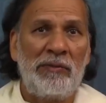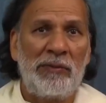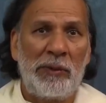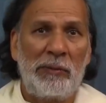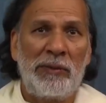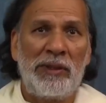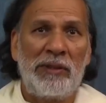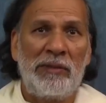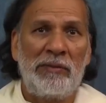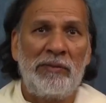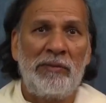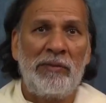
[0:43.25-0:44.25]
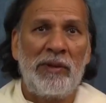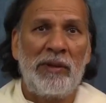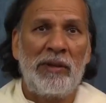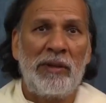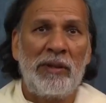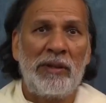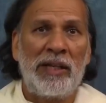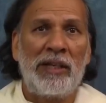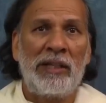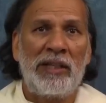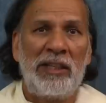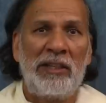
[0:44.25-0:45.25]
from the,
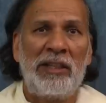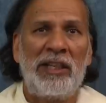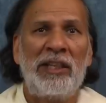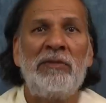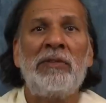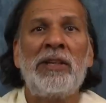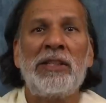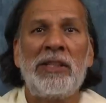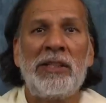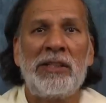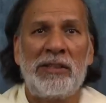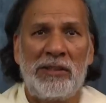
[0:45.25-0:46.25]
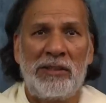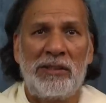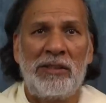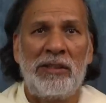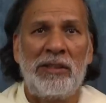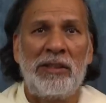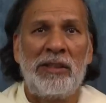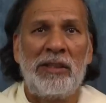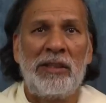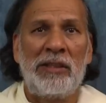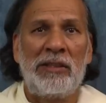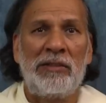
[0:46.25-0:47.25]
that it, he was the
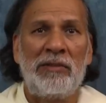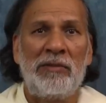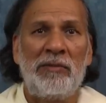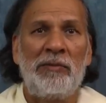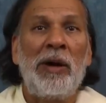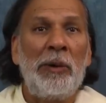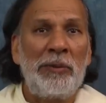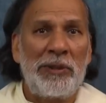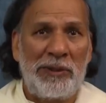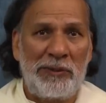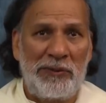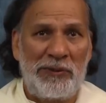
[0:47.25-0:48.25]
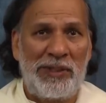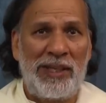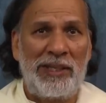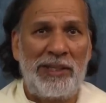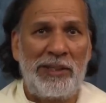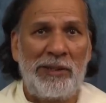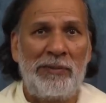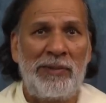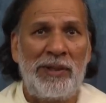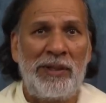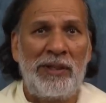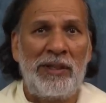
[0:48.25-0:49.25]
uh, founder of Jainism,
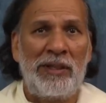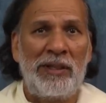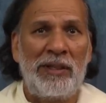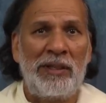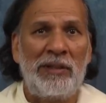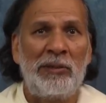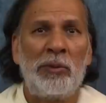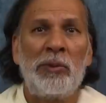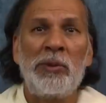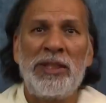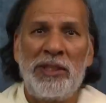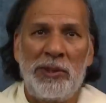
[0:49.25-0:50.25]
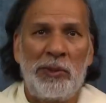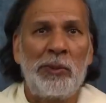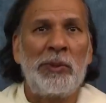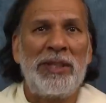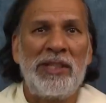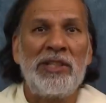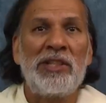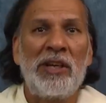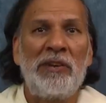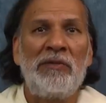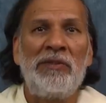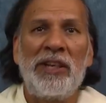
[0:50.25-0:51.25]
those historians
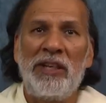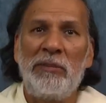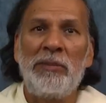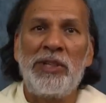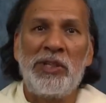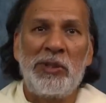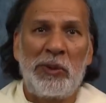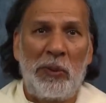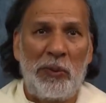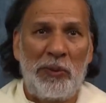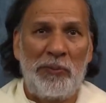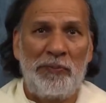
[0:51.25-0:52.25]
are very much wrong.